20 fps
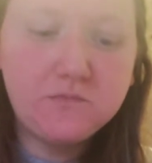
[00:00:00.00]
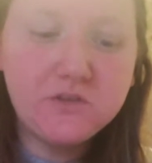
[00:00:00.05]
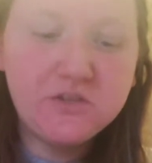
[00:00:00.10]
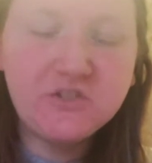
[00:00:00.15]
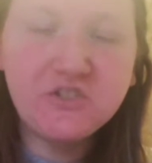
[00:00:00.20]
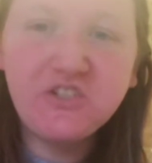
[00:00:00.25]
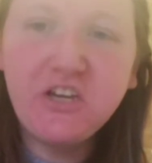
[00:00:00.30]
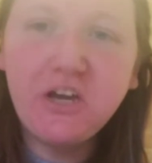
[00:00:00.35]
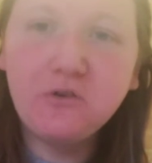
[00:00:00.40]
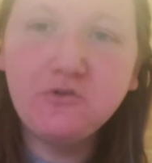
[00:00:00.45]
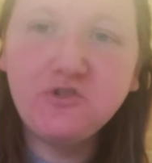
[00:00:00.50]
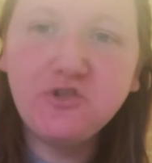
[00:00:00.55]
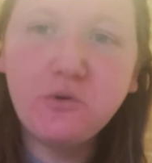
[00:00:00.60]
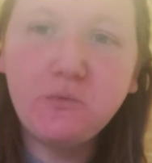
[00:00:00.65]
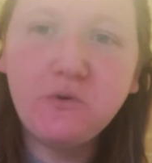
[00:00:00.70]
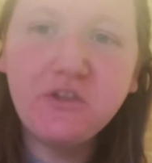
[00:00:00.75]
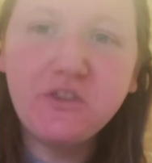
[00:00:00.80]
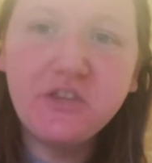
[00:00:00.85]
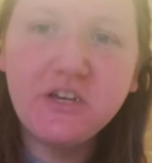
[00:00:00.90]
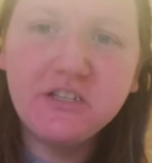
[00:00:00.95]
I'll see how
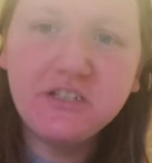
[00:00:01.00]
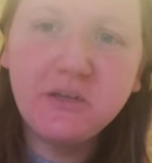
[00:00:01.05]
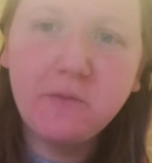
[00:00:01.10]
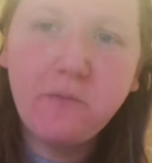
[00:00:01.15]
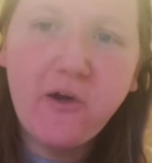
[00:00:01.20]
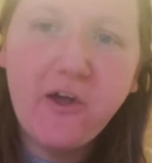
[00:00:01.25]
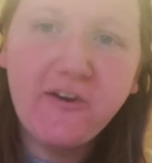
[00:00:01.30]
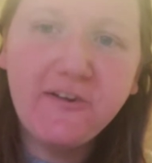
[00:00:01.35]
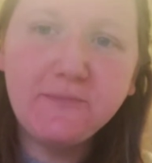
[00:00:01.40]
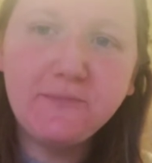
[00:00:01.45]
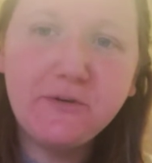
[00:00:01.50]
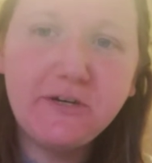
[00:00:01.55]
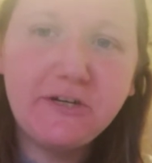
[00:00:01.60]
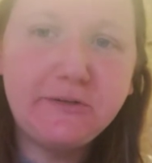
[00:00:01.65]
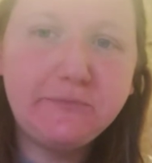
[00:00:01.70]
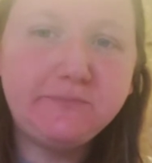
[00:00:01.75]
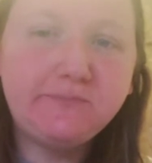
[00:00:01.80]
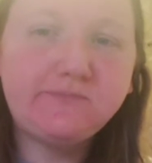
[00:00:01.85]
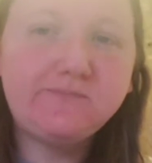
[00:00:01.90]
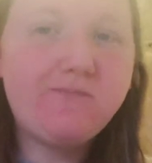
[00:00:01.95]
Joey thinks about it,
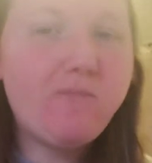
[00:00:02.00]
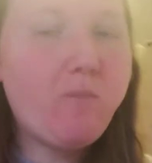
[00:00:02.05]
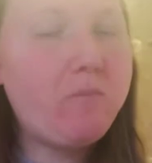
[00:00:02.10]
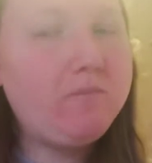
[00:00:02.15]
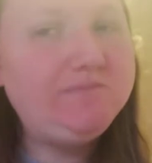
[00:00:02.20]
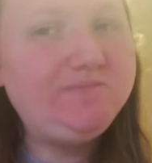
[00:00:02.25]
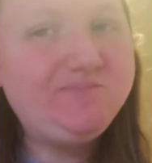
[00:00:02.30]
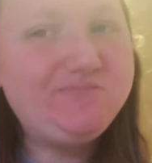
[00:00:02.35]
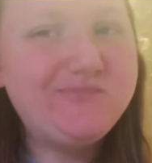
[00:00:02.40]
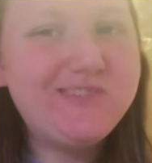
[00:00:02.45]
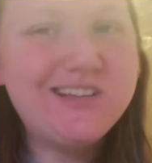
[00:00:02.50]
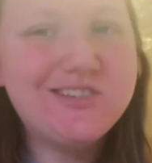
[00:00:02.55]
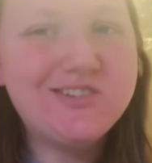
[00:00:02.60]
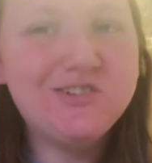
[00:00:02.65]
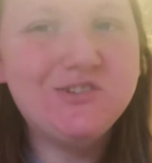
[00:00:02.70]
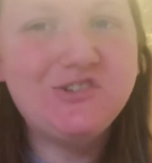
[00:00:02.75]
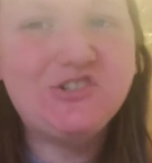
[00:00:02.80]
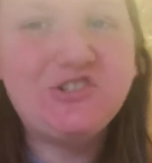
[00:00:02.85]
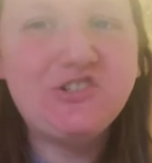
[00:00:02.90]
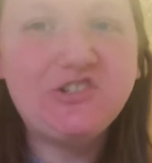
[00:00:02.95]
but that's
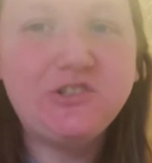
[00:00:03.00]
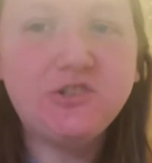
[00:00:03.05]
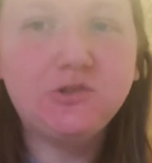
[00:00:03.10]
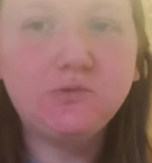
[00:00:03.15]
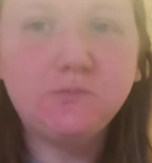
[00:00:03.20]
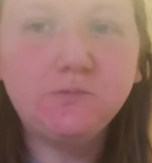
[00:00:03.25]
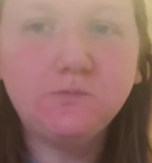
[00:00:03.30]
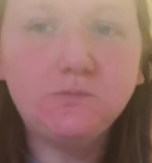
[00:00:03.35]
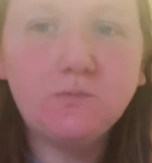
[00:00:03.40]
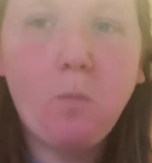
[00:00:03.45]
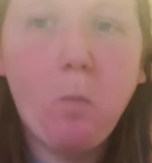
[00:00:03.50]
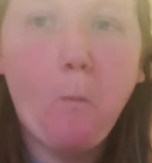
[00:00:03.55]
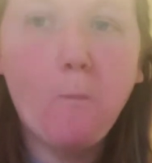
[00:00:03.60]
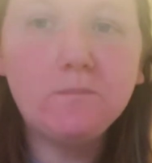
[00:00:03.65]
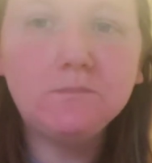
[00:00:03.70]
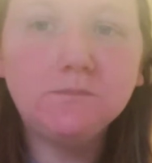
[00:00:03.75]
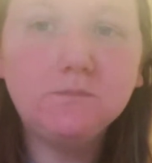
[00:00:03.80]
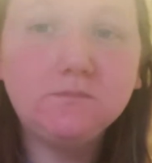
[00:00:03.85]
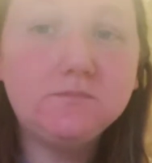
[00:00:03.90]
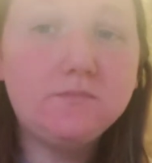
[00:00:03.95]
delicious.
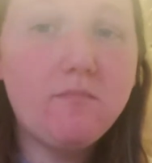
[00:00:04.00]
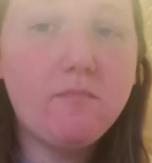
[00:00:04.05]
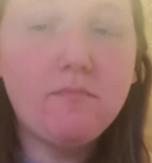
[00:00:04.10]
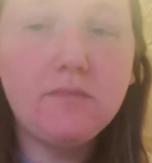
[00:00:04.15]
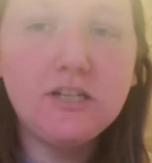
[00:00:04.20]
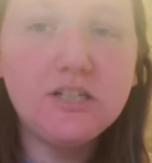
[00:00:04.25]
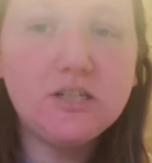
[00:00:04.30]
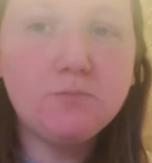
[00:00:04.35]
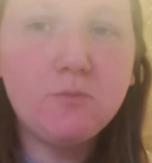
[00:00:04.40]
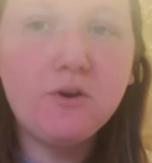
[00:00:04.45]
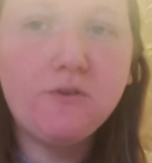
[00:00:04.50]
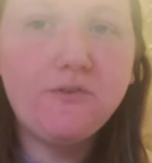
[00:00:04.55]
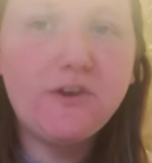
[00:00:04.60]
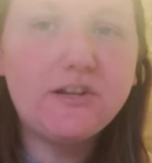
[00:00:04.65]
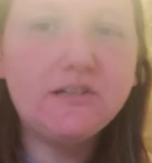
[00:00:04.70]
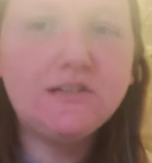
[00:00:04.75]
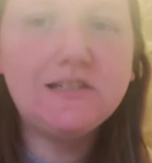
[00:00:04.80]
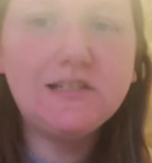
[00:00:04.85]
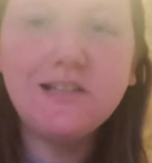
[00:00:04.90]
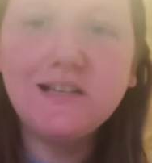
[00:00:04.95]
It's
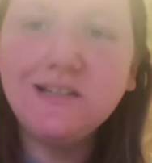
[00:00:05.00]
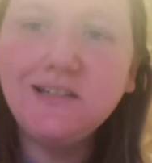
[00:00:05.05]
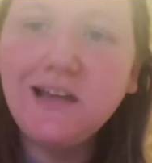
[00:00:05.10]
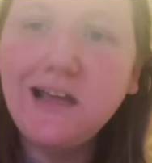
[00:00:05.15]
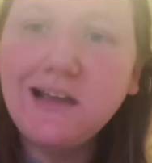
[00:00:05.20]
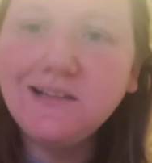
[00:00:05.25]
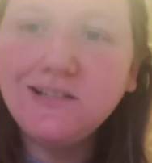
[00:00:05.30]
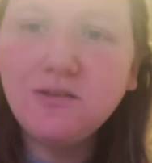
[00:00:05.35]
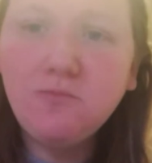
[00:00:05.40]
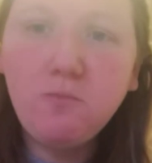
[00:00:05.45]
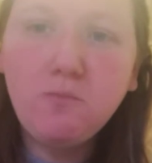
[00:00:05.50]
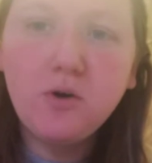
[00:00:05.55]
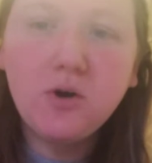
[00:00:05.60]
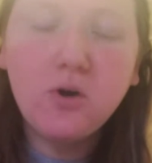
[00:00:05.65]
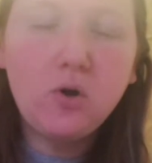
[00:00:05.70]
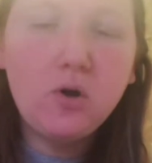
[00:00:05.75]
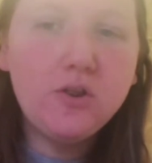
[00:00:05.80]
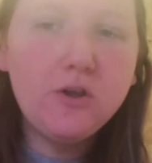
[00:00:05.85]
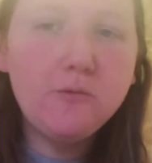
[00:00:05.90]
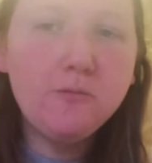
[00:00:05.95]
perfect. It's like nice and
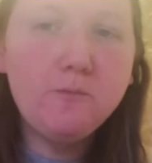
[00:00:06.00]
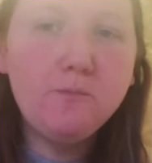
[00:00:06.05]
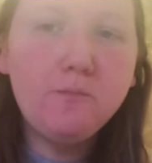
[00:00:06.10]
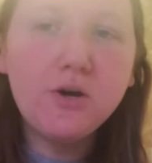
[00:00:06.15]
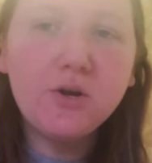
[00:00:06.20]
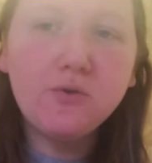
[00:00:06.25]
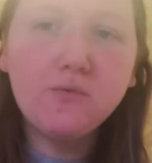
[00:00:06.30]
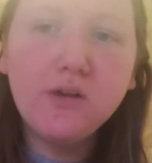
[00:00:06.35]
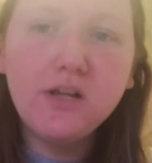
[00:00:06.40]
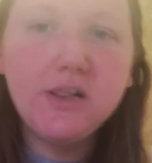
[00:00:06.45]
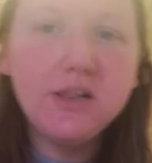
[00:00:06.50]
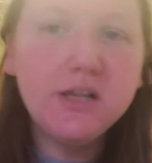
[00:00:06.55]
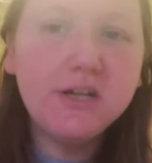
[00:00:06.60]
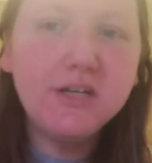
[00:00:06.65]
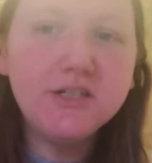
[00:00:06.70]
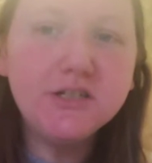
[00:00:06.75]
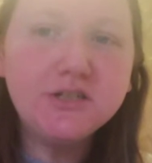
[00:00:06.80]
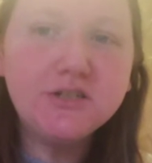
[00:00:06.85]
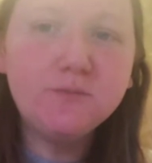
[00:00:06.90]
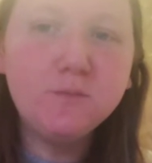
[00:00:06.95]
all the buttery
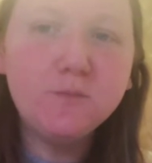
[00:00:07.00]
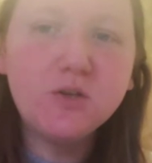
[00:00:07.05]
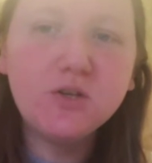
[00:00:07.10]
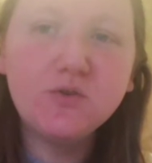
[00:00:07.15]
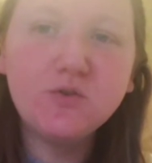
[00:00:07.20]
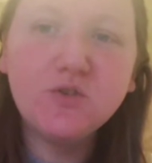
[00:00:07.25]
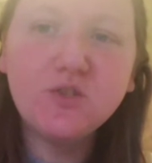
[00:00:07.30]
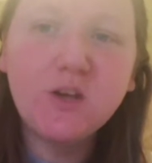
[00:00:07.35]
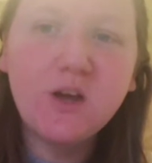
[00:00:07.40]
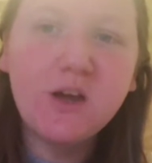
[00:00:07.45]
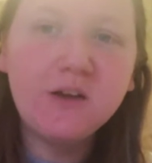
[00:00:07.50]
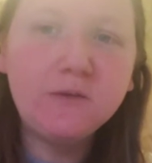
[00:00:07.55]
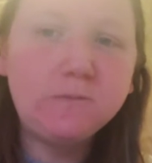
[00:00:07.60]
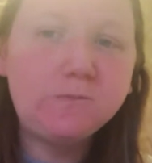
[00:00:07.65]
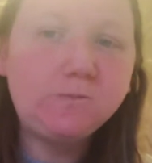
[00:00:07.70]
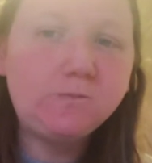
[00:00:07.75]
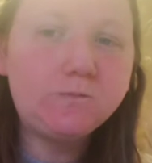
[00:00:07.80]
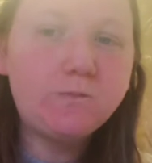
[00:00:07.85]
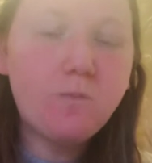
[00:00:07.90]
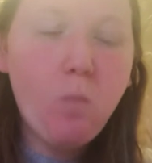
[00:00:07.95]
layers from the
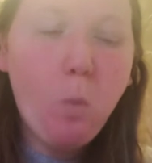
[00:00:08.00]
croissant.